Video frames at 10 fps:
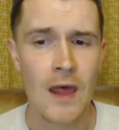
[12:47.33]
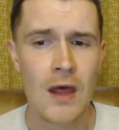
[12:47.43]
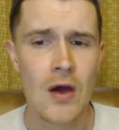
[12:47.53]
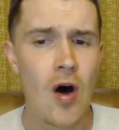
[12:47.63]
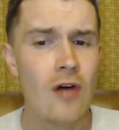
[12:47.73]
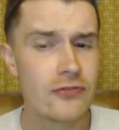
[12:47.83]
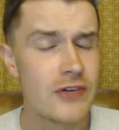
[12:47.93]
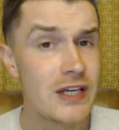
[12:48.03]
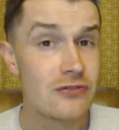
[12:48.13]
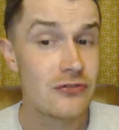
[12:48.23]

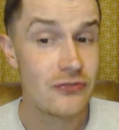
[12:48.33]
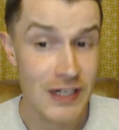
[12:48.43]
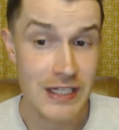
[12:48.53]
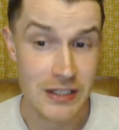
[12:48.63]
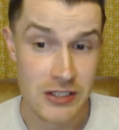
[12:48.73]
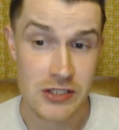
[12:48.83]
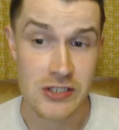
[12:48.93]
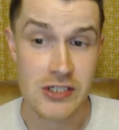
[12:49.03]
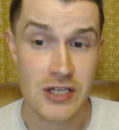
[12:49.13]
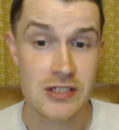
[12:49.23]
Hophni and Phinehas, the
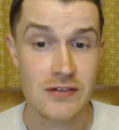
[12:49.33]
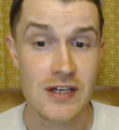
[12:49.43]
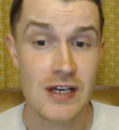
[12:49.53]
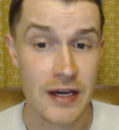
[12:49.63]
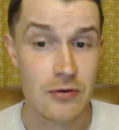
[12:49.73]
sons of Eli,